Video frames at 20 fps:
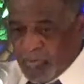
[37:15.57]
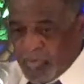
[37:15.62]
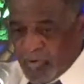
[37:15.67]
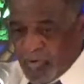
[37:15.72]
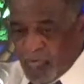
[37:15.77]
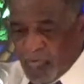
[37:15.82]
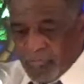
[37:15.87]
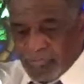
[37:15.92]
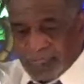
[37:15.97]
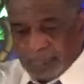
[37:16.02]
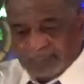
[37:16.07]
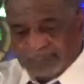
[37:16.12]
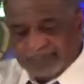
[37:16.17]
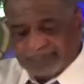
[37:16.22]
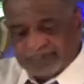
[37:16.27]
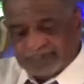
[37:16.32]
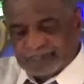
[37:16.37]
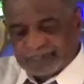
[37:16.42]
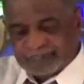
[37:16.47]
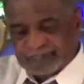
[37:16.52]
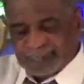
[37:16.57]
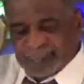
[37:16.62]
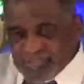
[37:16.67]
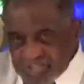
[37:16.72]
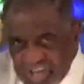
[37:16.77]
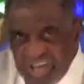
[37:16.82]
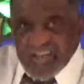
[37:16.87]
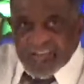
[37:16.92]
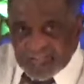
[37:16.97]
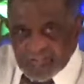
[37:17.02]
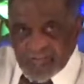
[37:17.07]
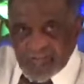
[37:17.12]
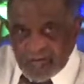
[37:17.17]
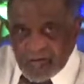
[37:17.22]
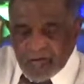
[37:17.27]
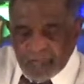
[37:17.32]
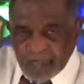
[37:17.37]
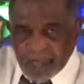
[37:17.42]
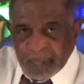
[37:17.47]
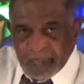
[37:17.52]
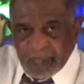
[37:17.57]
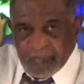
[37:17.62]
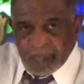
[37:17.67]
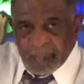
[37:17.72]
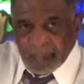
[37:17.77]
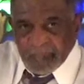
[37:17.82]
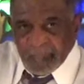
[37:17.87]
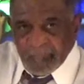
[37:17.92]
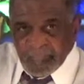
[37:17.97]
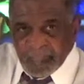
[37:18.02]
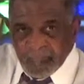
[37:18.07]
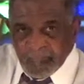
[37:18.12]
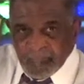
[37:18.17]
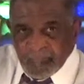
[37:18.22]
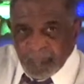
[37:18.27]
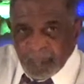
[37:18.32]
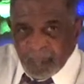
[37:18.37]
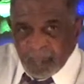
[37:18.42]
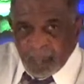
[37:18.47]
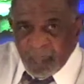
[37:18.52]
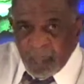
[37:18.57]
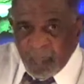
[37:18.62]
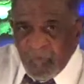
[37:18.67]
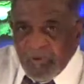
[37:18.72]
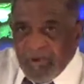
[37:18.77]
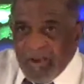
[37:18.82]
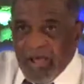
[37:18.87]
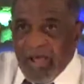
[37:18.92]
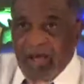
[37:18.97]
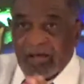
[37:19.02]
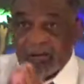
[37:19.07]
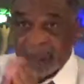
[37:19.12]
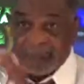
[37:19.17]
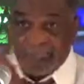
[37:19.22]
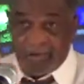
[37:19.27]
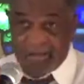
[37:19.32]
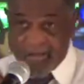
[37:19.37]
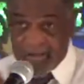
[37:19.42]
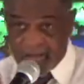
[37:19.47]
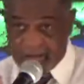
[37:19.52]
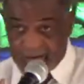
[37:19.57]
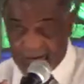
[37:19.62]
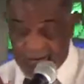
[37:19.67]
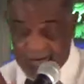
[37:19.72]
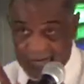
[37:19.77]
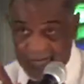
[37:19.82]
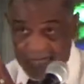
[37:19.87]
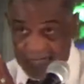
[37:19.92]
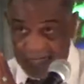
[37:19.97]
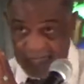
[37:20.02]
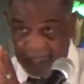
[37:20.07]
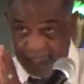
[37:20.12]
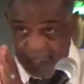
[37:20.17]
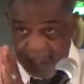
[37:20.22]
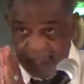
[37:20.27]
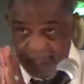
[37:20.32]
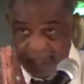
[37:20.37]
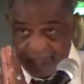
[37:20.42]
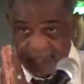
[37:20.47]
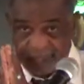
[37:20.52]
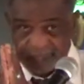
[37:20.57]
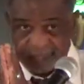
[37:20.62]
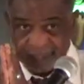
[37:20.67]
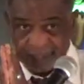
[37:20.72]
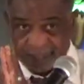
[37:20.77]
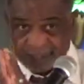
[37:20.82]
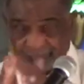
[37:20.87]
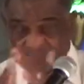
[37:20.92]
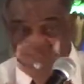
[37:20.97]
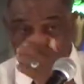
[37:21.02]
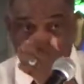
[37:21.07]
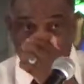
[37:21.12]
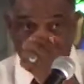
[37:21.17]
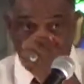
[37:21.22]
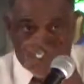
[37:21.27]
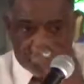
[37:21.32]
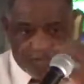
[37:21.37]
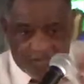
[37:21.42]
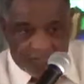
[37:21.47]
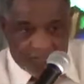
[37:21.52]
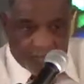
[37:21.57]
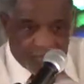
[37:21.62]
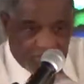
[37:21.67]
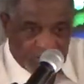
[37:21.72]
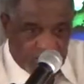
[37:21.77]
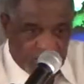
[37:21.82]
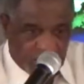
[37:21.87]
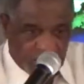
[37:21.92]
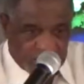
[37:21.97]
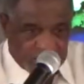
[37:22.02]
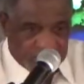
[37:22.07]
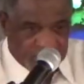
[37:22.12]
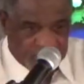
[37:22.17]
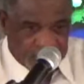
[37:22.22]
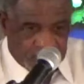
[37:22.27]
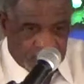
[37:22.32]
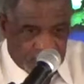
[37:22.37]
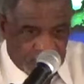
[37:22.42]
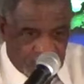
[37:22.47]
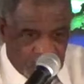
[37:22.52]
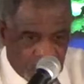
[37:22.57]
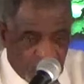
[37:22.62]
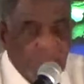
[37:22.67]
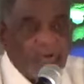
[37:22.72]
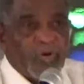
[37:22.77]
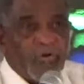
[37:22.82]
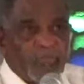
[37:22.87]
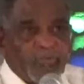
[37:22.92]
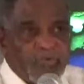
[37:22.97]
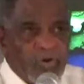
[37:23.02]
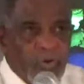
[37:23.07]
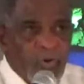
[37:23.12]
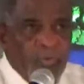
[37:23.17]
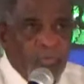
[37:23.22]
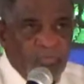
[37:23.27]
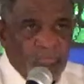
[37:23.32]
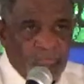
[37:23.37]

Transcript: We don't chasten them when they're out of line. Now, it's either because we don't know,